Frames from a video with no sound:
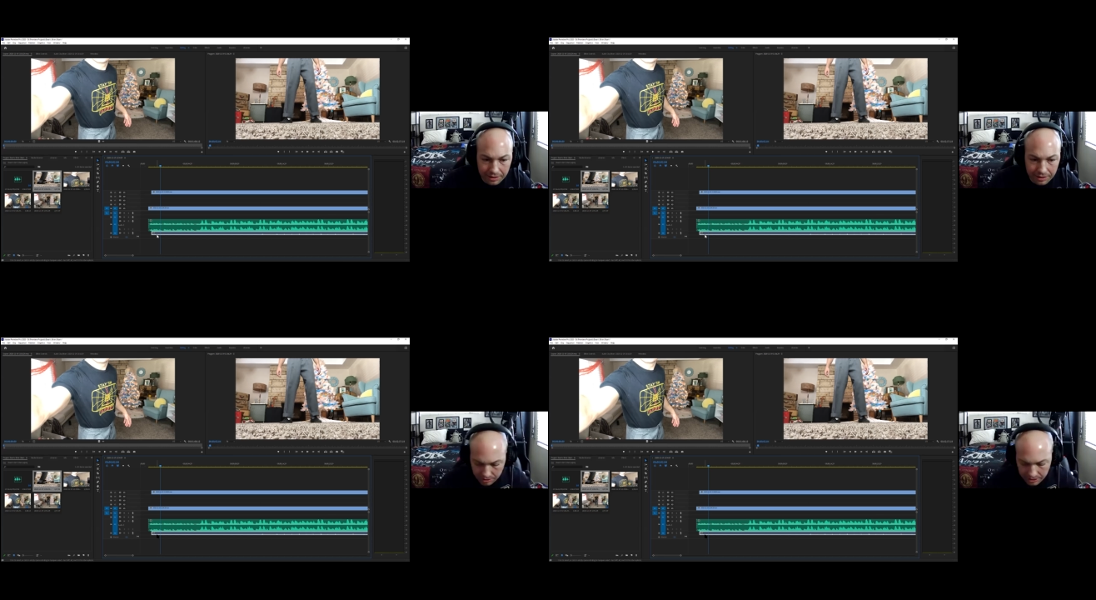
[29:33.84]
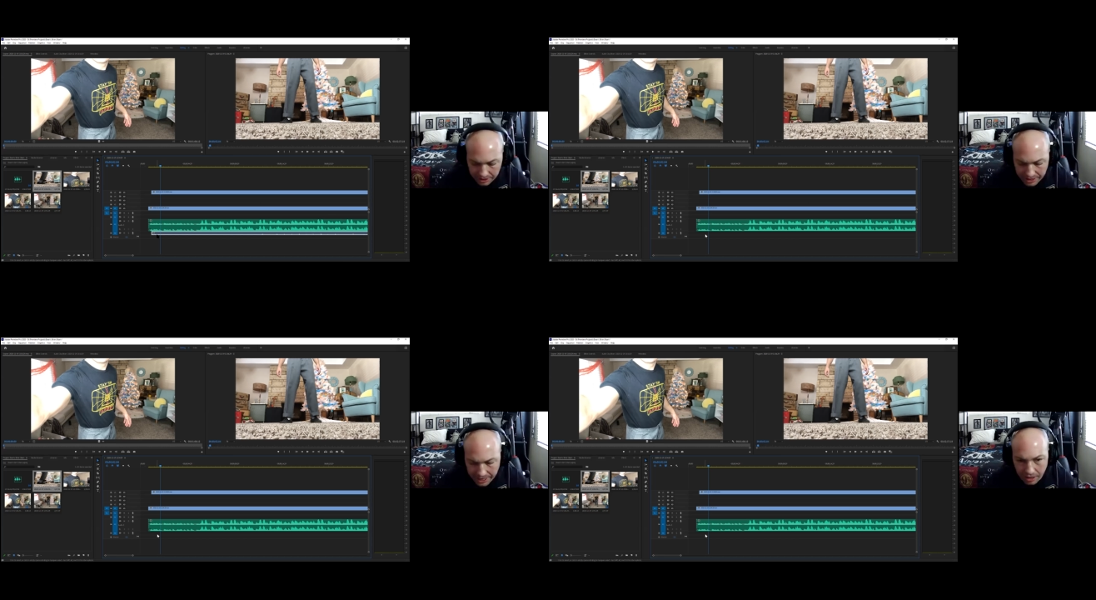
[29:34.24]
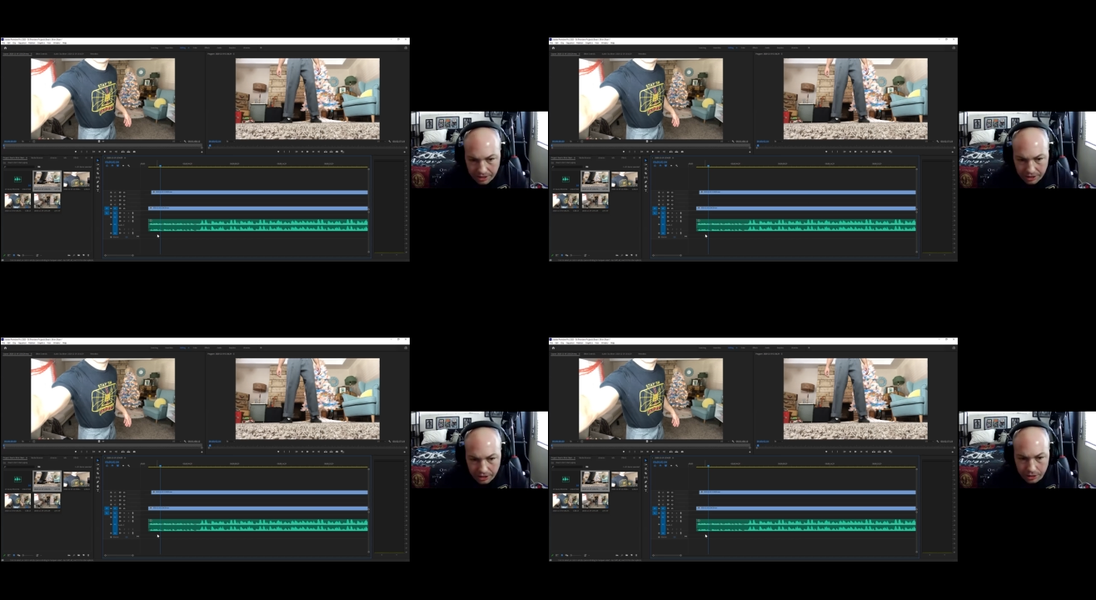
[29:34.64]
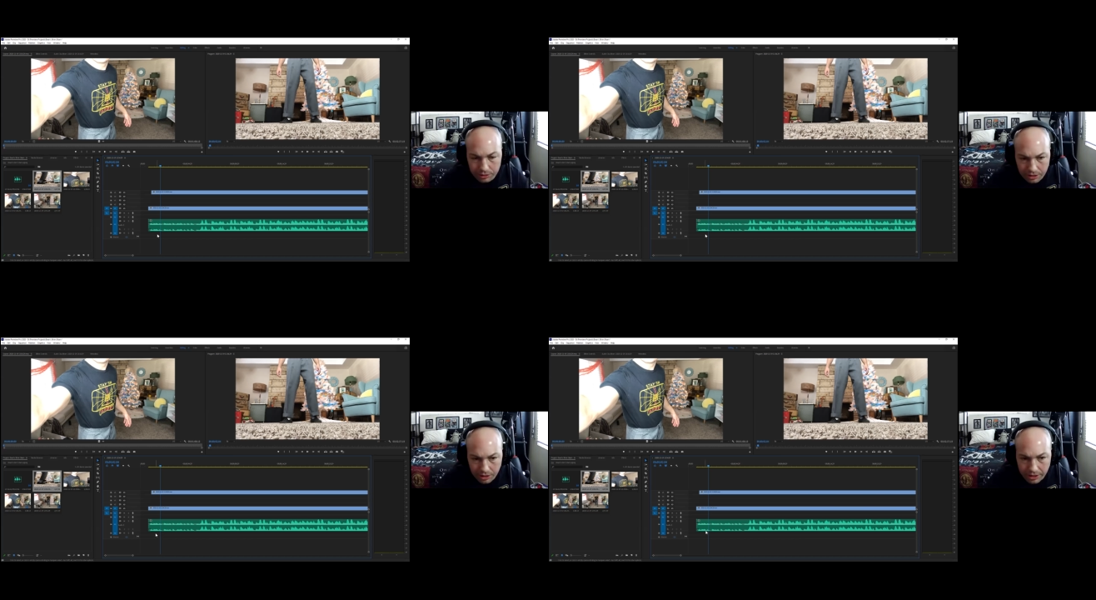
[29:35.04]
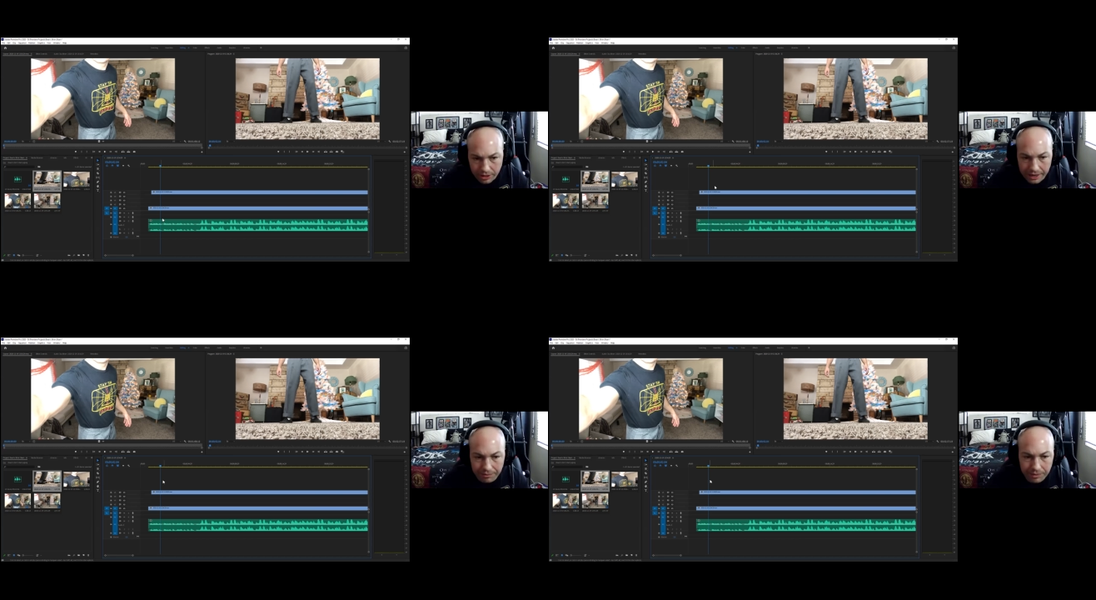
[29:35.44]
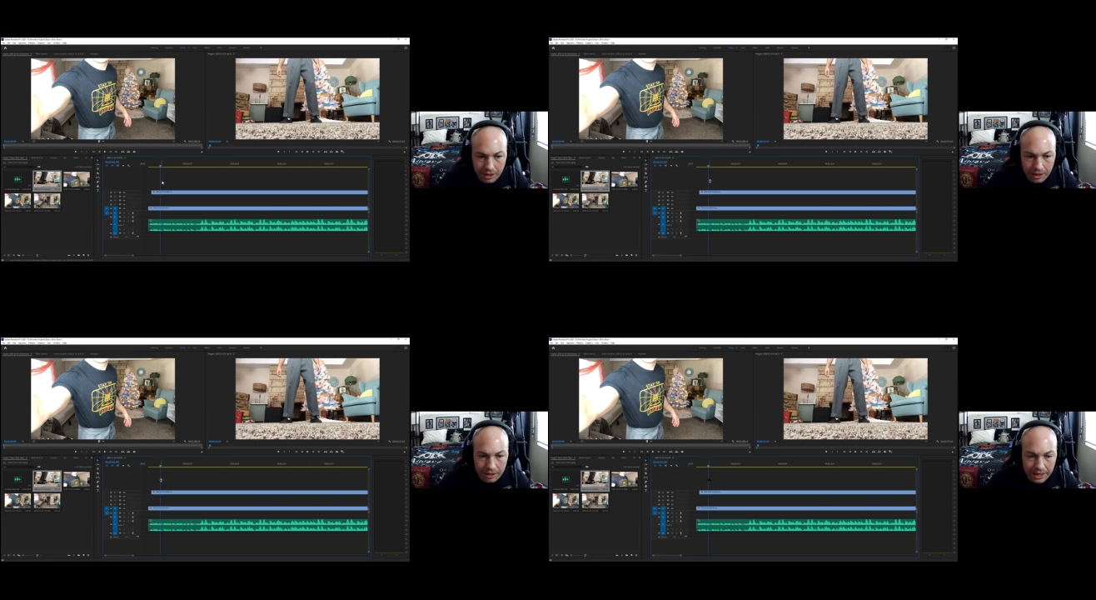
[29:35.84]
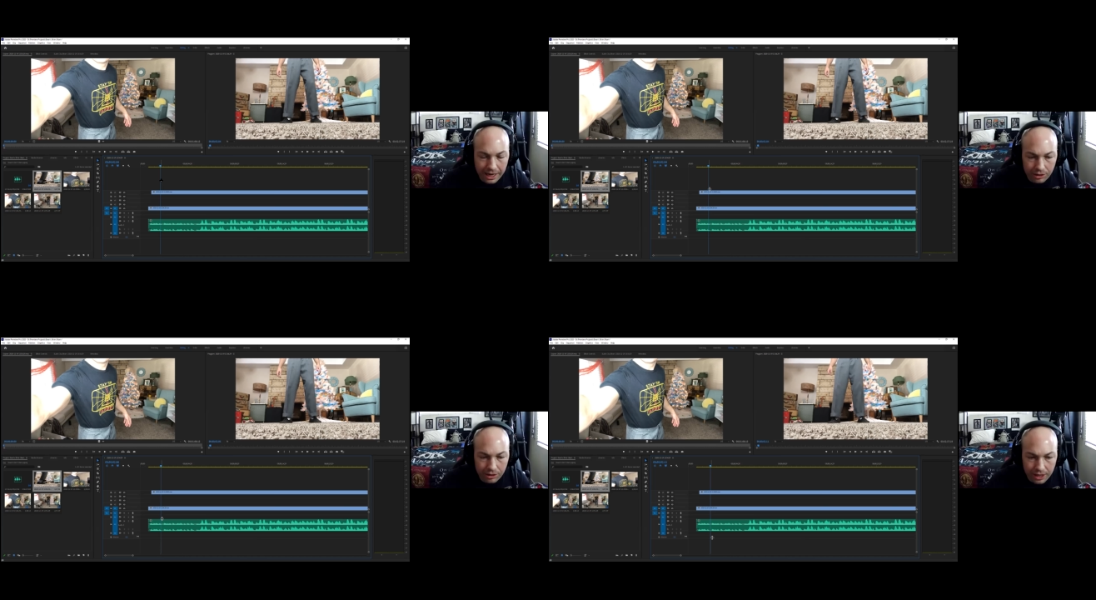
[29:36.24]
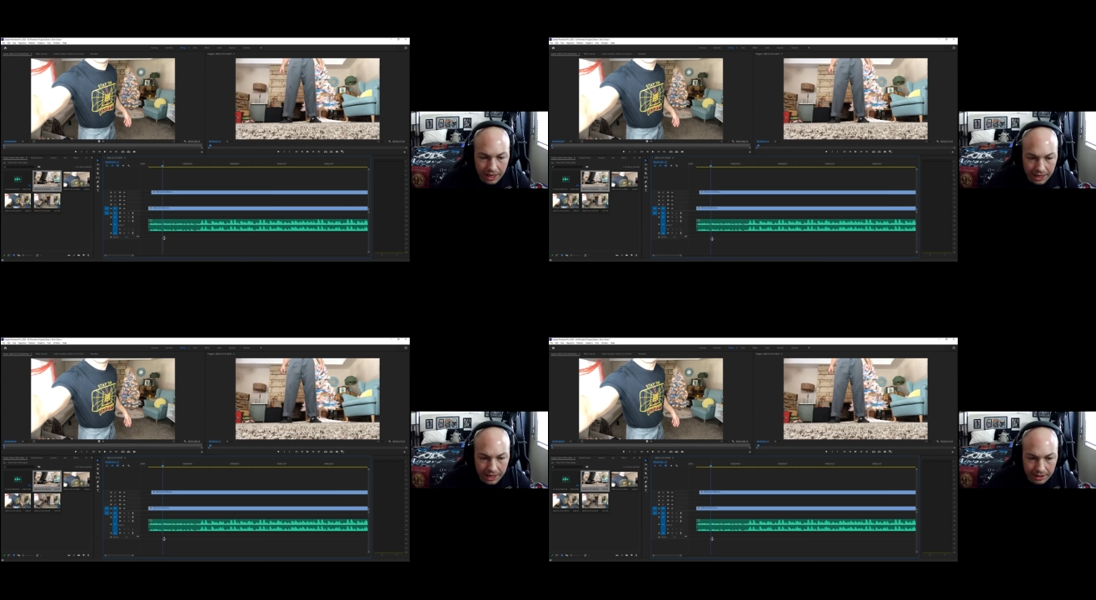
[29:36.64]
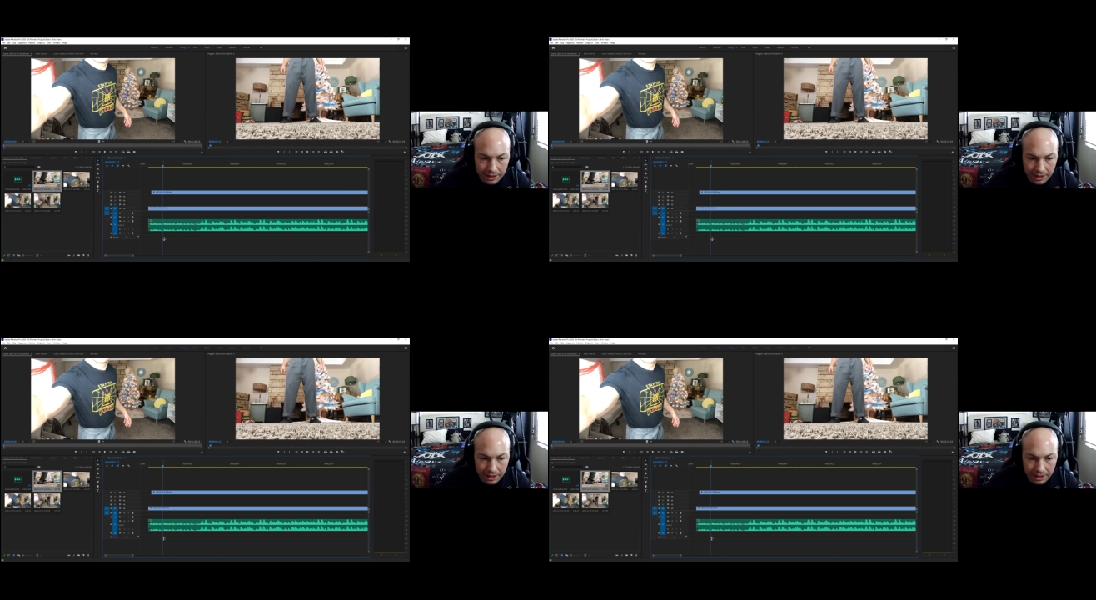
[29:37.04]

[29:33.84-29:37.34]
delete that audio. Okay, now you can